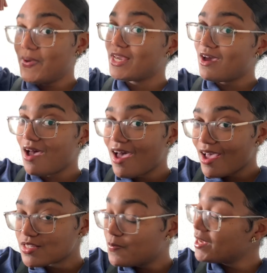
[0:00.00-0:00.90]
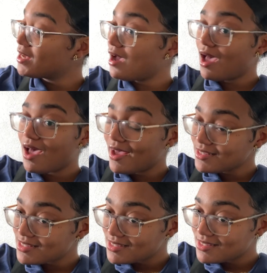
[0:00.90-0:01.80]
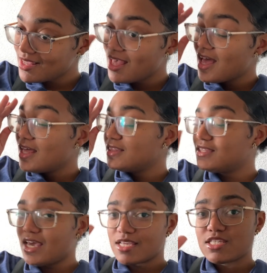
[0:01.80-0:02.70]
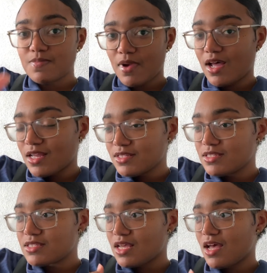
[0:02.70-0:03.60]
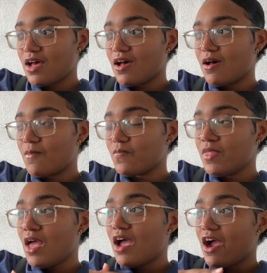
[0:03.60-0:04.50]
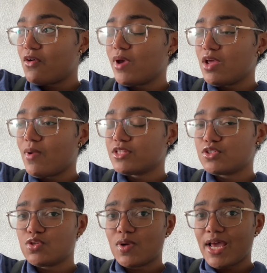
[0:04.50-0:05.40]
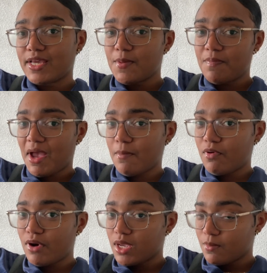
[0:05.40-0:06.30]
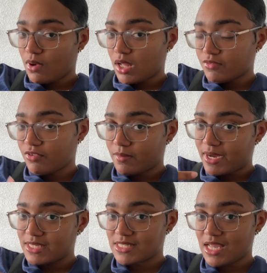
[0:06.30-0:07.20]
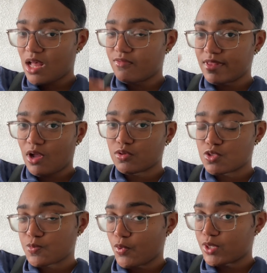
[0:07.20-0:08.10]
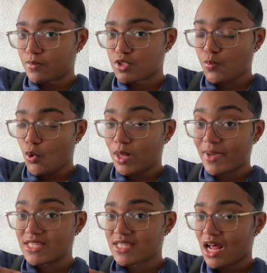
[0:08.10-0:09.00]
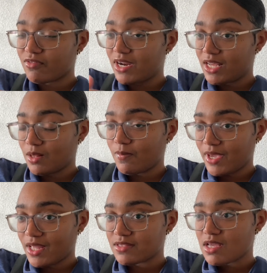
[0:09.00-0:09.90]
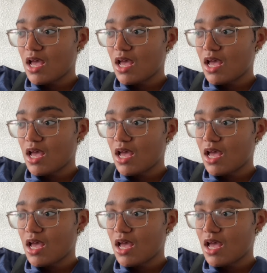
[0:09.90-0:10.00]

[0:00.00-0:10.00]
because this month, I really want to do like a pampering month for myself and also spoil myself a little bit,